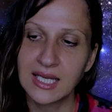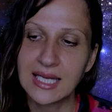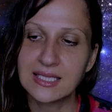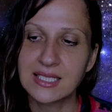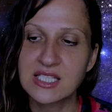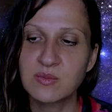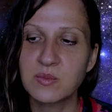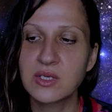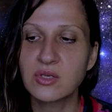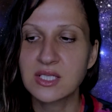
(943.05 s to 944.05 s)
an
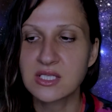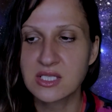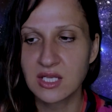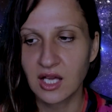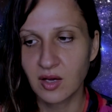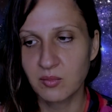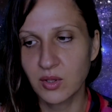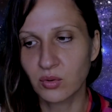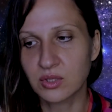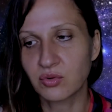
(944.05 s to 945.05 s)
experience
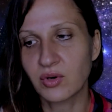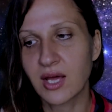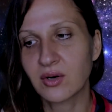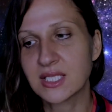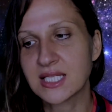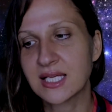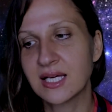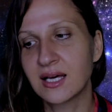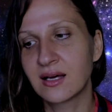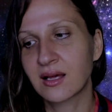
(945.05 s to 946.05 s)
beyond the rarity
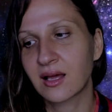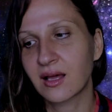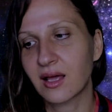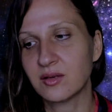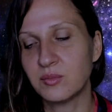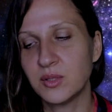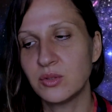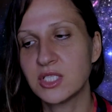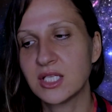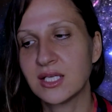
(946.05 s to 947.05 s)
and
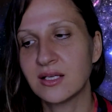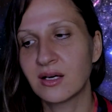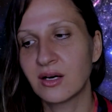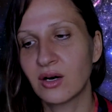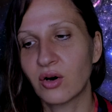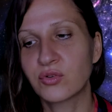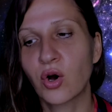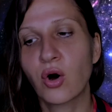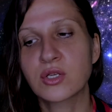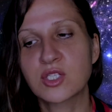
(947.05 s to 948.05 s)
beauty of
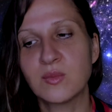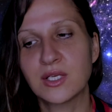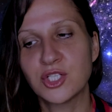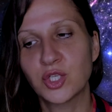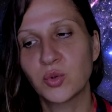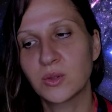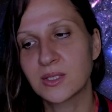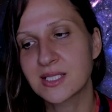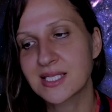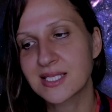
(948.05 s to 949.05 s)
cosmic
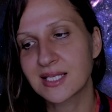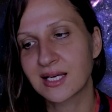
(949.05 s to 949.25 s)
jewels